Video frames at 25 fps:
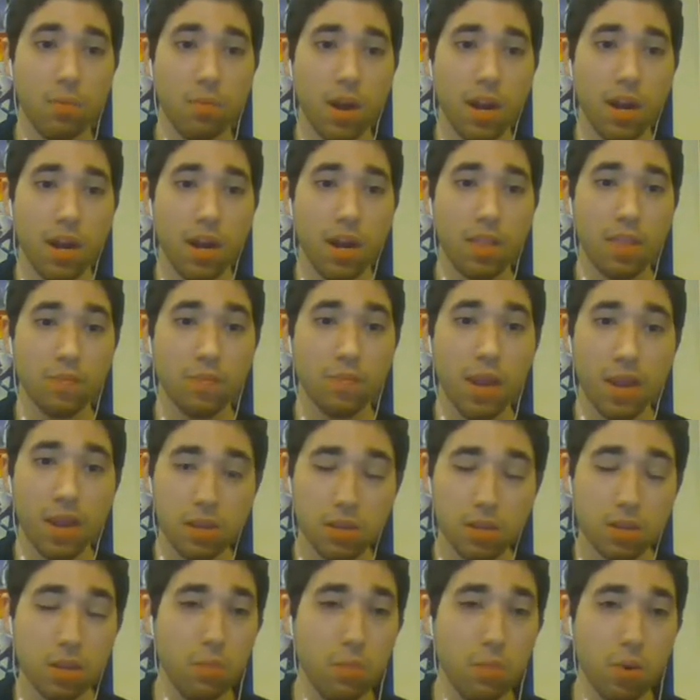And the
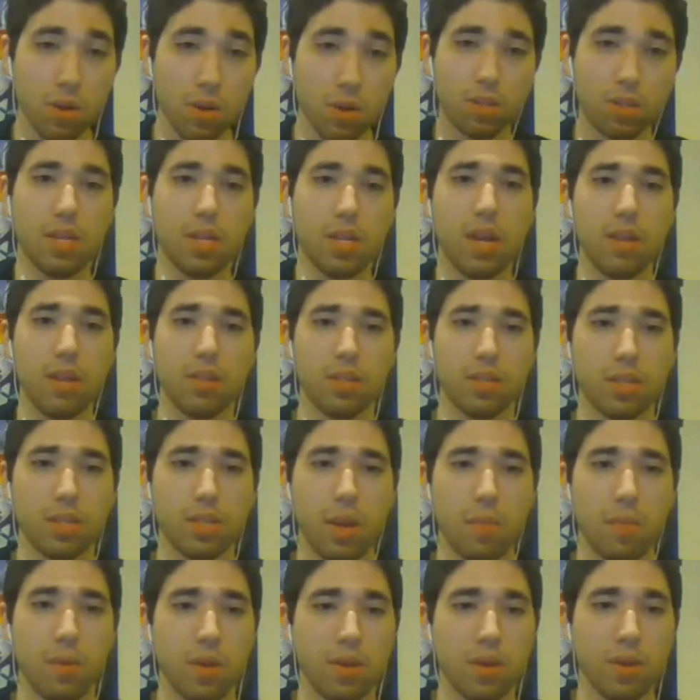fights are more exciting this
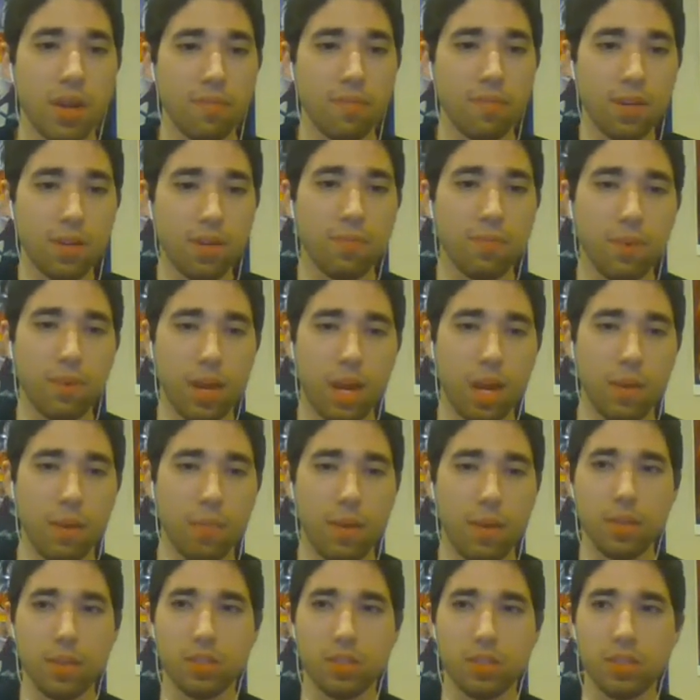time around. You have different
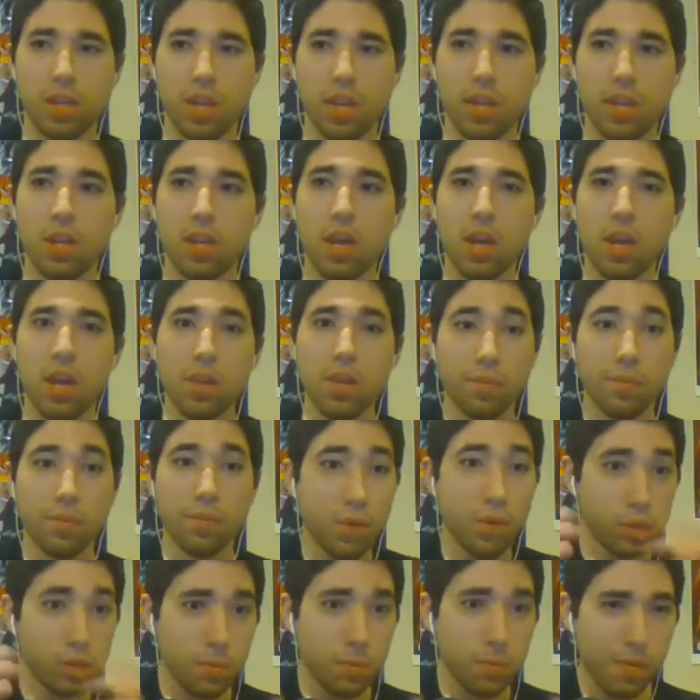elements. Like, the
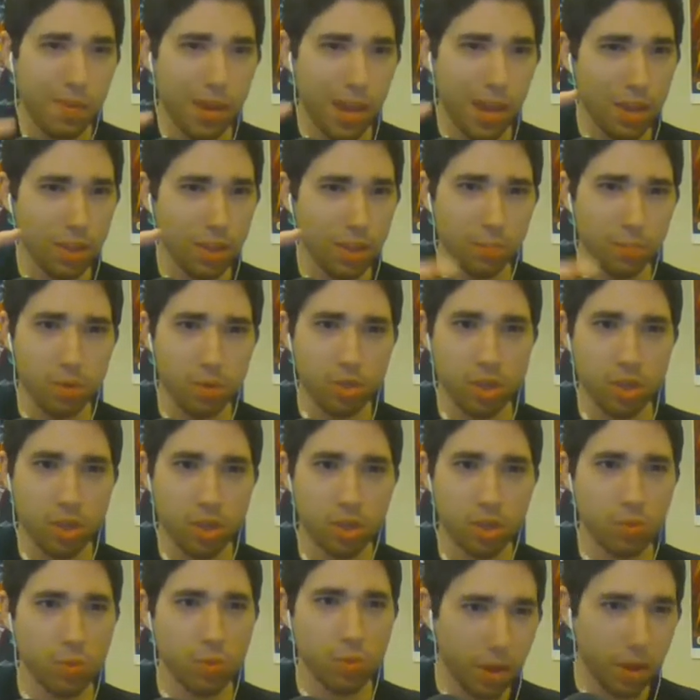first movie, you had the
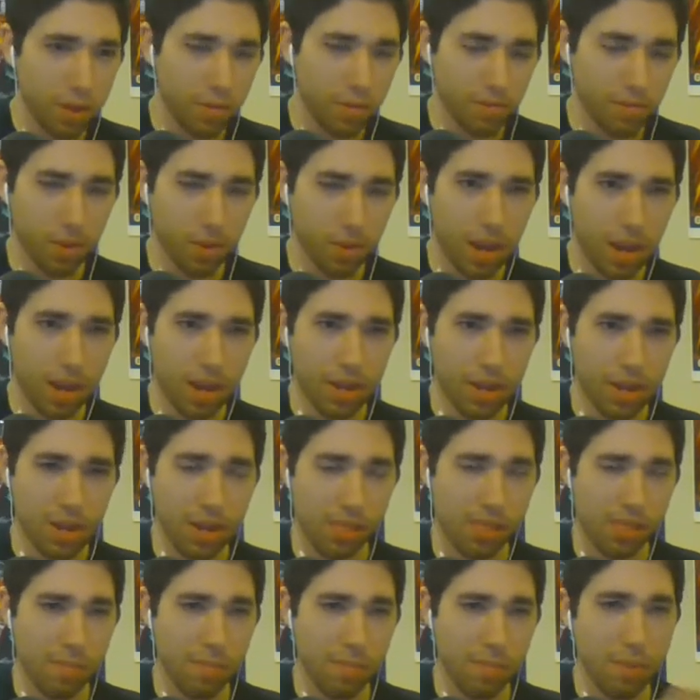Mutos. One could fly,
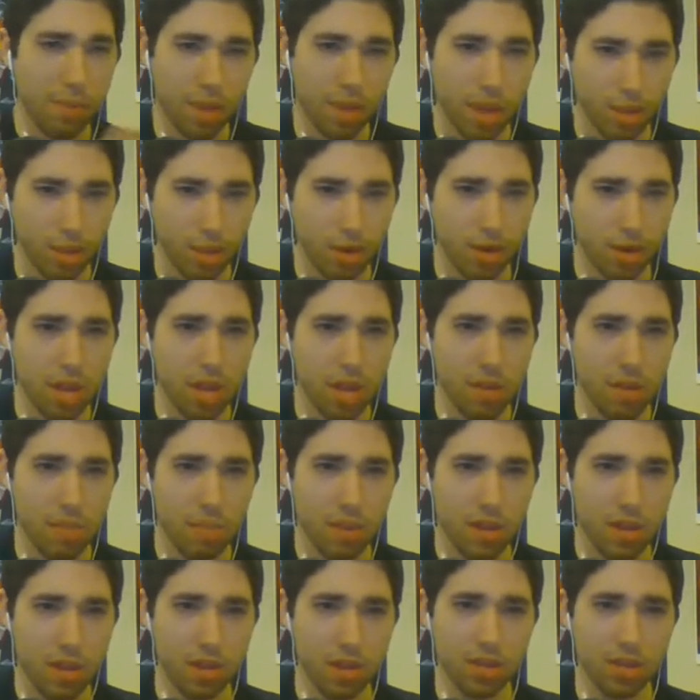and they both had their
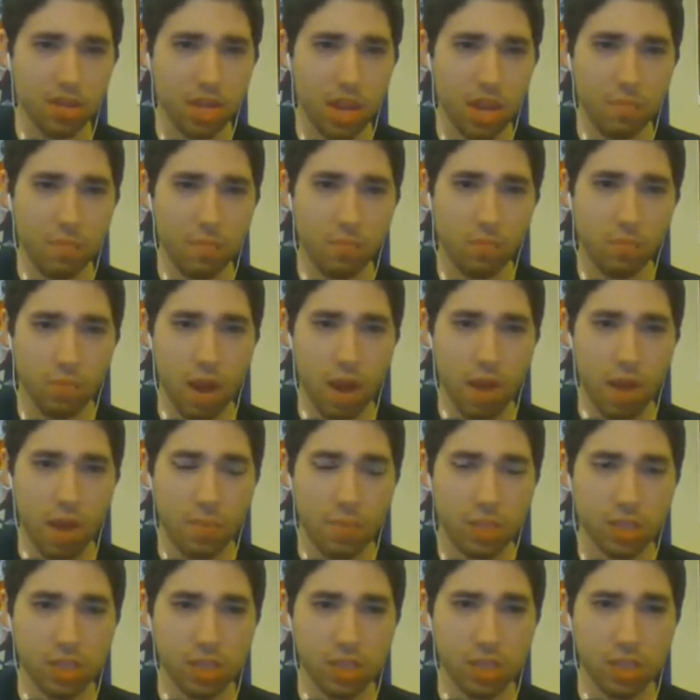EMP-type
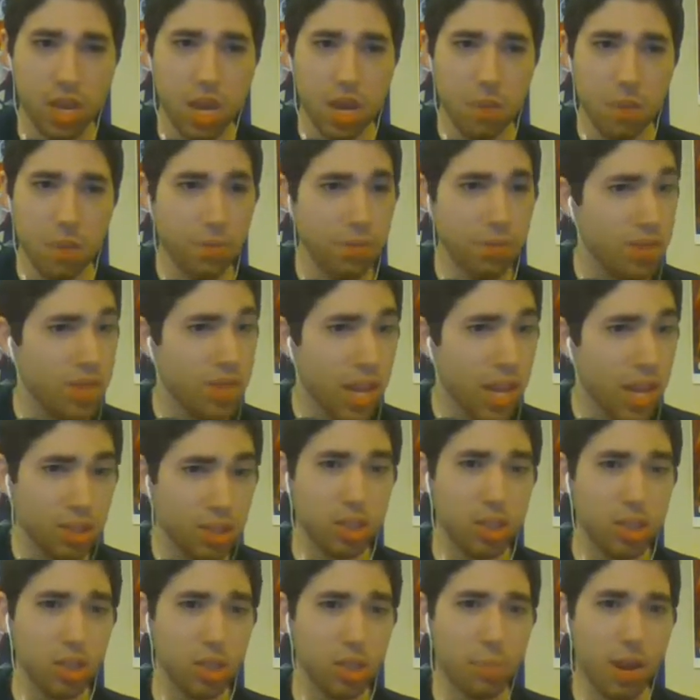weapons. Yeah. But
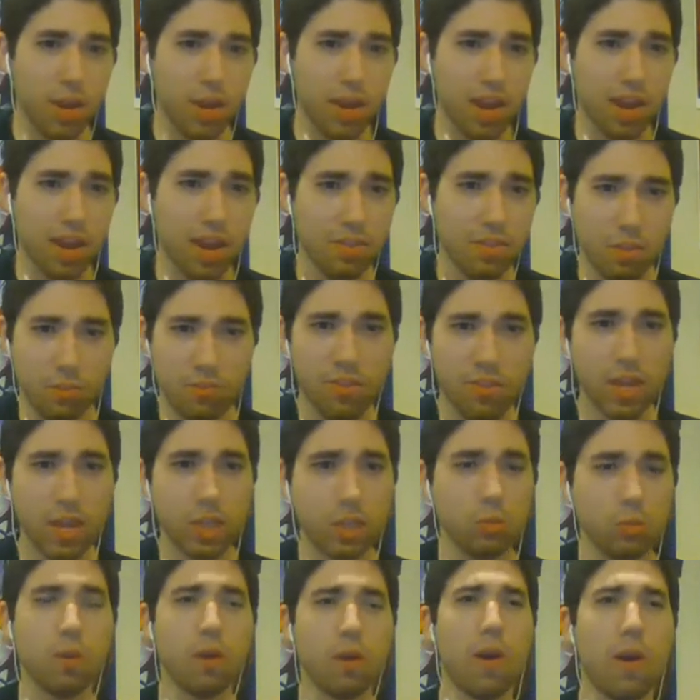that's just about it. And the
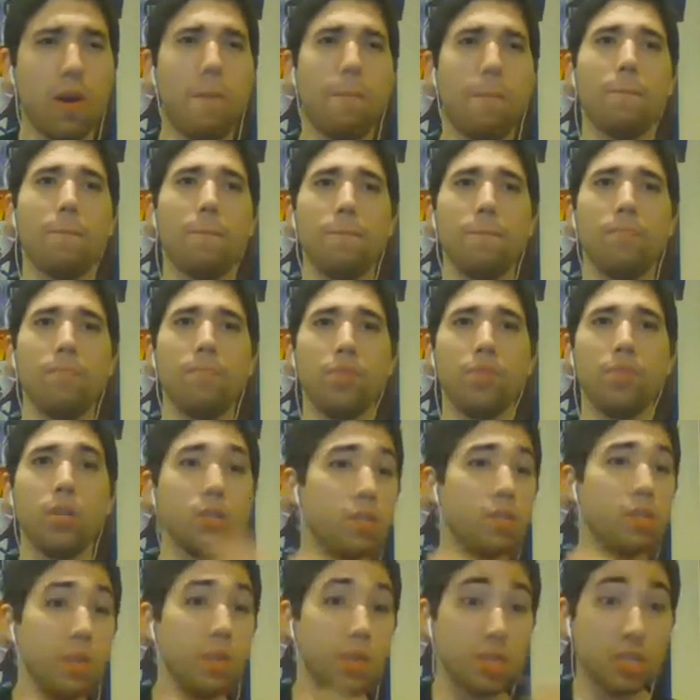fights were...
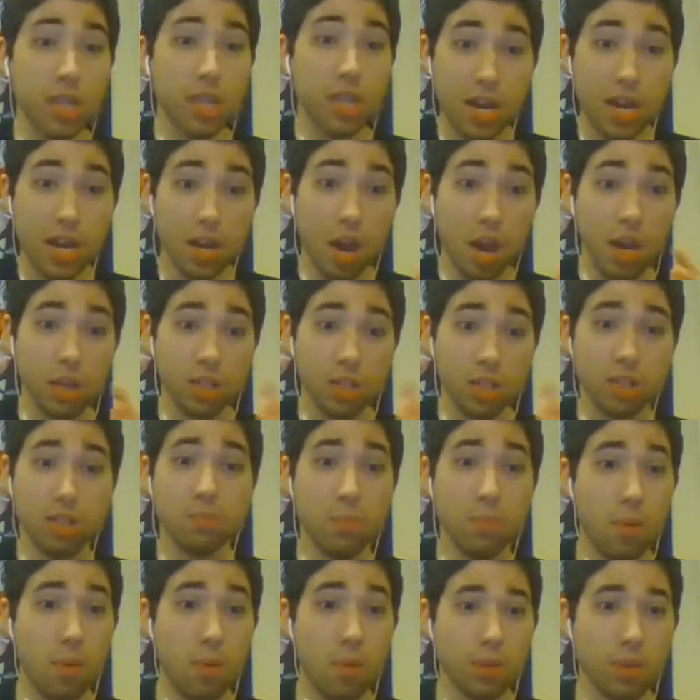There's some exciting,
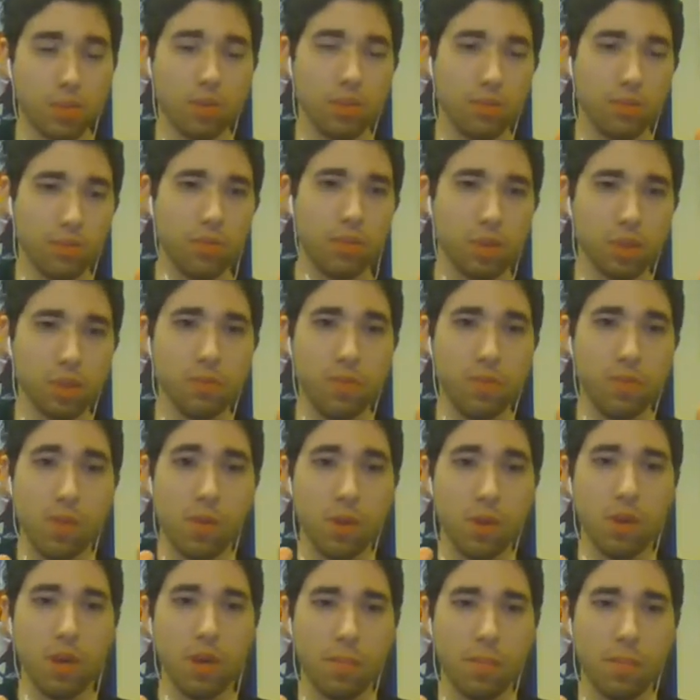awesome moments in the first movie.
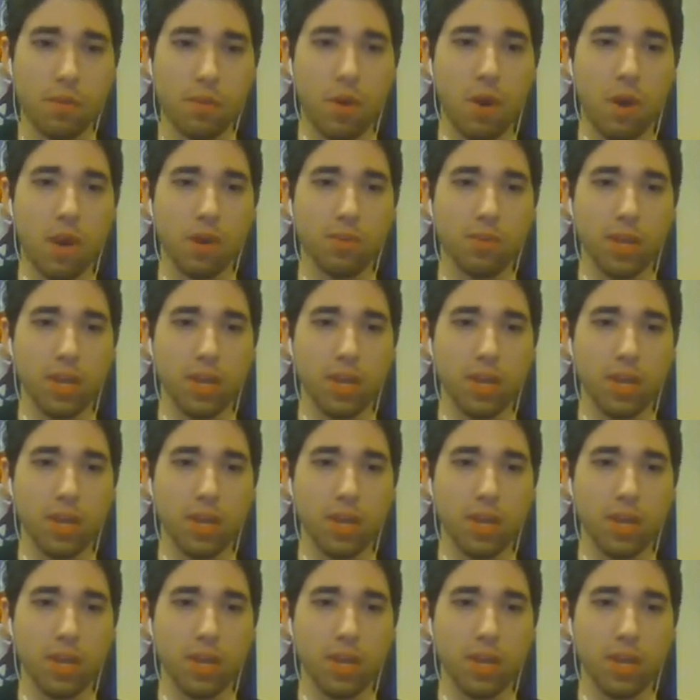Don't get me wrong.